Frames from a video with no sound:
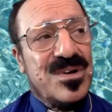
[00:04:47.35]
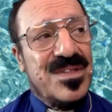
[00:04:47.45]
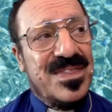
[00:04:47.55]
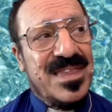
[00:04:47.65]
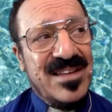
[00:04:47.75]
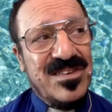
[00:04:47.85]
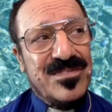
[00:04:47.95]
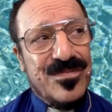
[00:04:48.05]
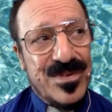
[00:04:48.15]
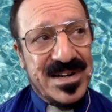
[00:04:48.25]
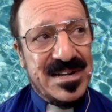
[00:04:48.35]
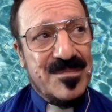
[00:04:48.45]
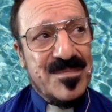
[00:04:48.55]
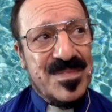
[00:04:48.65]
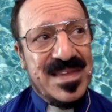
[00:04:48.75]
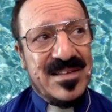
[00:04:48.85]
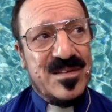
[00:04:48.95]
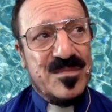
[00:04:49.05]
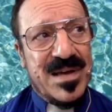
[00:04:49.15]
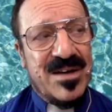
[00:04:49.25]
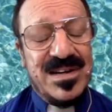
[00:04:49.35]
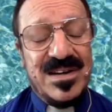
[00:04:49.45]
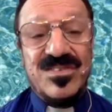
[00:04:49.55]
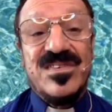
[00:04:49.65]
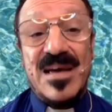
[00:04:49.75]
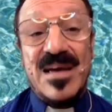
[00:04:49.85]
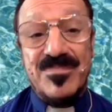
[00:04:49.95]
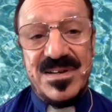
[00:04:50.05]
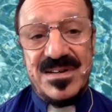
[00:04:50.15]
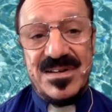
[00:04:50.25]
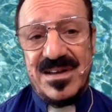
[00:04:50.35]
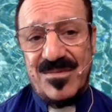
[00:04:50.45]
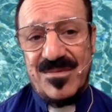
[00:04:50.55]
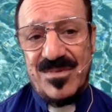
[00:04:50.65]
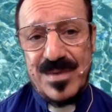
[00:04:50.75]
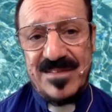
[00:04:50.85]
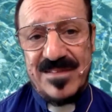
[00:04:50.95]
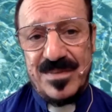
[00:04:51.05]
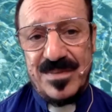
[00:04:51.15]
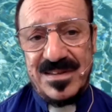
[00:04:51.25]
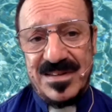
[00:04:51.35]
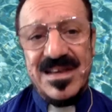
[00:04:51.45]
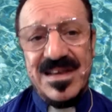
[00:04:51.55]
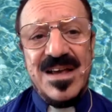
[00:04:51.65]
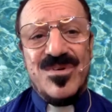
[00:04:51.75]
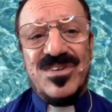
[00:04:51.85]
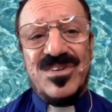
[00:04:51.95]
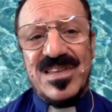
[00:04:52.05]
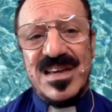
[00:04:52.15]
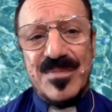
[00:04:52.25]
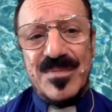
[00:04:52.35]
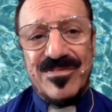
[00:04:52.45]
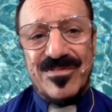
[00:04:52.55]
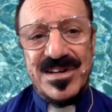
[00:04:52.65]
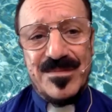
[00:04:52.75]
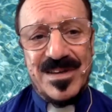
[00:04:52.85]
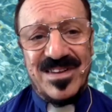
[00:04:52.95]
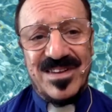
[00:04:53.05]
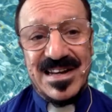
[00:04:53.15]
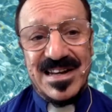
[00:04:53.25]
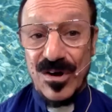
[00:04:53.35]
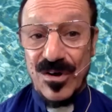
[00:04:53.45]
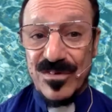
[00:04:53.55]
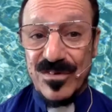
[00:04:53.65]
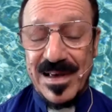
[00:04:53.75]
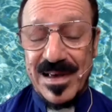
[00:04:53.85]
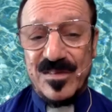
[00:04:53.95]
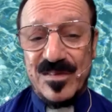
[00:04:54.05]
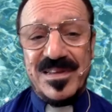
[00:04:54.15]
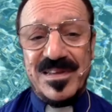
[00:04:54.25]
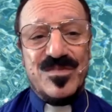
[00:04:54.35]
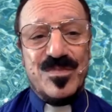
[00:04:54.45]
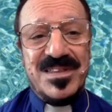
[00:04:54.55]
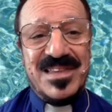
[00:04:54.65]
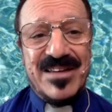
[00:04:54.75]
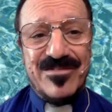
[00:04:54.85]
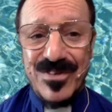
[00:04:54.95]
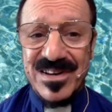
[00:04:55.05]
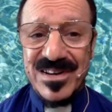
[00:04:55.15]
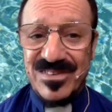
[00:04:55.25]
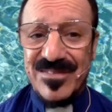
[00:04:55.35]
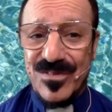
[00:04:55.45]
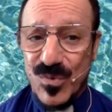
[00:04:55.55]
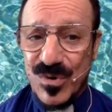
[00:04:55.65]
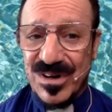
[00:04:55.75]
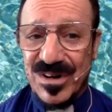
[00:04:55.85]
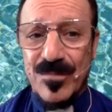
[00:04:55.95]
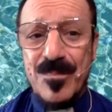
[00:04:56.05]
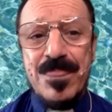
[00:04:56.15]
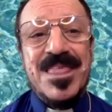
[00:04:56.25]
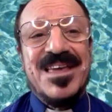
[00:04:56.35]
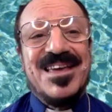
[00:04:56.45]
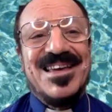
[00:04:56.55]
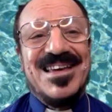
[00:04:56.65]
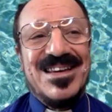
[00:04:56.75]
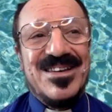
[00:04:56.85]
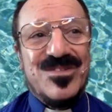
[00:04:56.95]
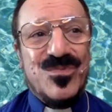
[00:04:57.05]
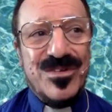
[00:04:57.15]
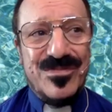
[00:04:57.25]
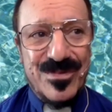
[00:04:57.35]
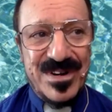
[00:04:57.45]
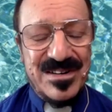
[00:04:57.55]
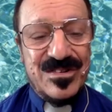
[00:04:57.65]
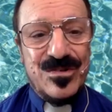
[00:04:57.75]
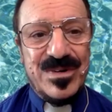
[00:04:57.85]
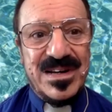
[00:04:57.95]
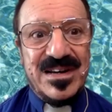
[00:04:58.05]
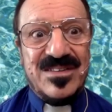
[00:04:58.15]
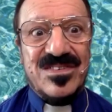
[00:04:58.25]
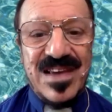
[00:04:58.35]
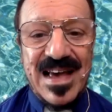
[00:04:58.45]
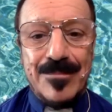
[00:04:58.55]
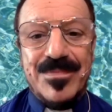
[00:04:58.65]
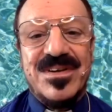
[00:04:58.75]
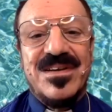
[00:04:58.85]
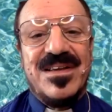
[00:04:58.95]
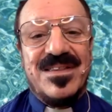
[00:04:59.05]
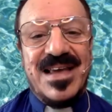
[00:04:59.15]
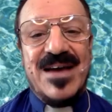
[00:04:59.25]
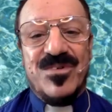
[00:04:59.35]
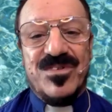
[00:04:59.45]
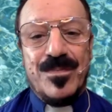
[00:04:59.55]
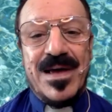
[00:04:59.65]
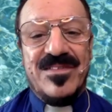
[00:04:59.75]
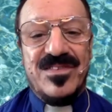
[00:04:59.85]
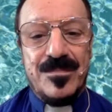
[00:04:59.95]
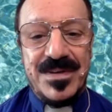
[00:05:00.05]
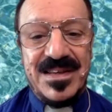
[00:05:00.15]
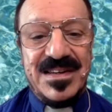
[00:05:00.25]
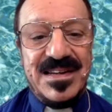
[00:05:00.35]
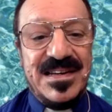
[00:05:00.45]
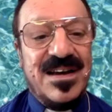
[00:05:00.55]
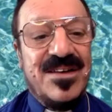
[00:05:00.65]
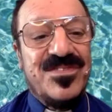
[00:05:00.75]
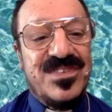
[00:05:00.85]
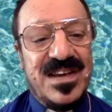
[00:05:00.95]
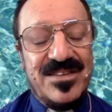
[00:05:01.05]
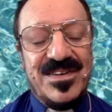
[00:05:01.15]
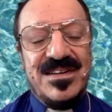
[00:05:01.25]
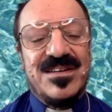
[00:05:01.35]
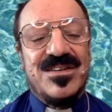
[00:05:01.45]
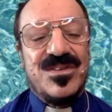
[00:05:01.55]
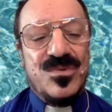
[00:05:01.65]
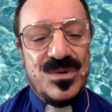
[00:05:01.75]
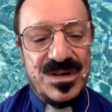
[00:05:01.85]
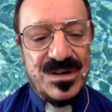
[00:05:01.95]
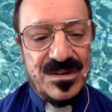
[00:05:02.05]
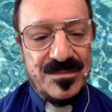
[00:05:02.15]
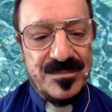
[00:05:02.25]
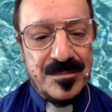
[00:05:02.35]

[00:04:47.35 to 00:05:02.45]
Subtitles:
that's a freedom that's about accepting a responsibility. We usually think about freedom as letting go of responsibilities, but that free to save the world is we're free to accept that responsibility of saving the world.